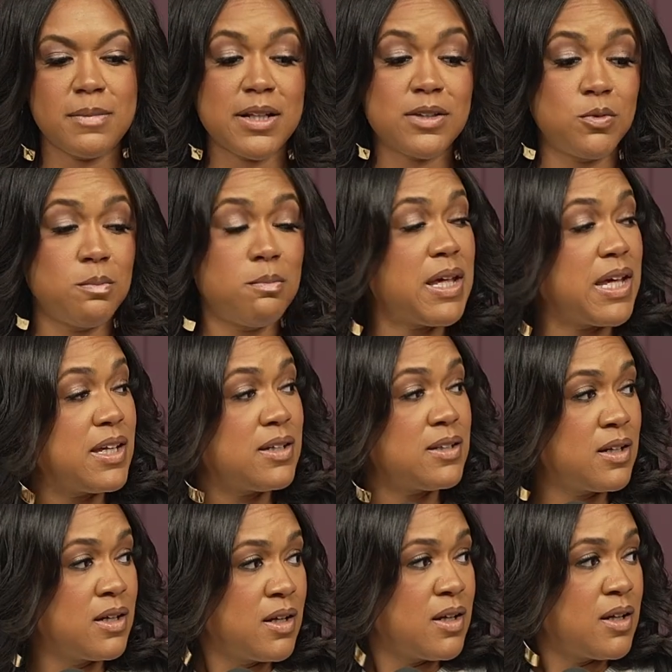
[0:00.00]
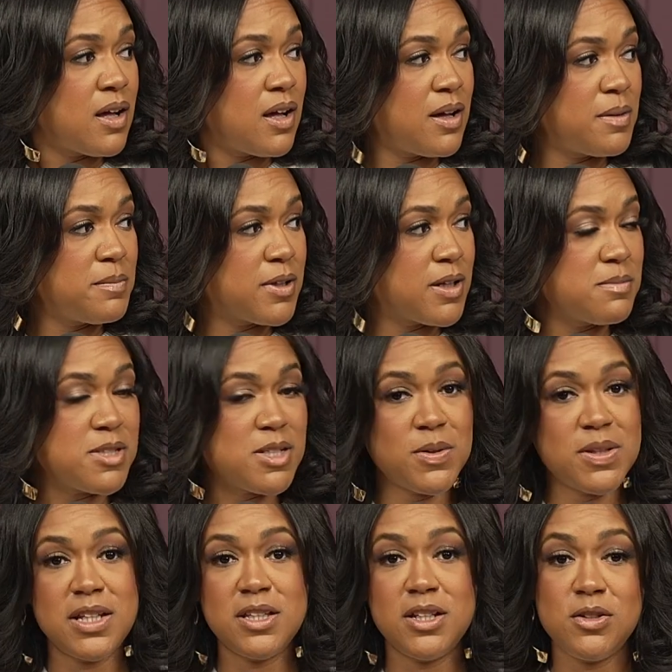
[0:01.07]
Like, do men come to you,
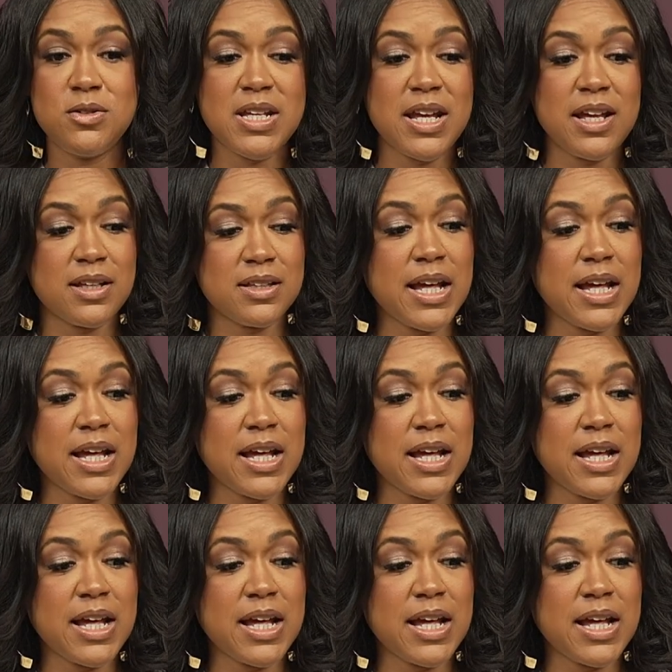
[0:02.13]
and then do you take,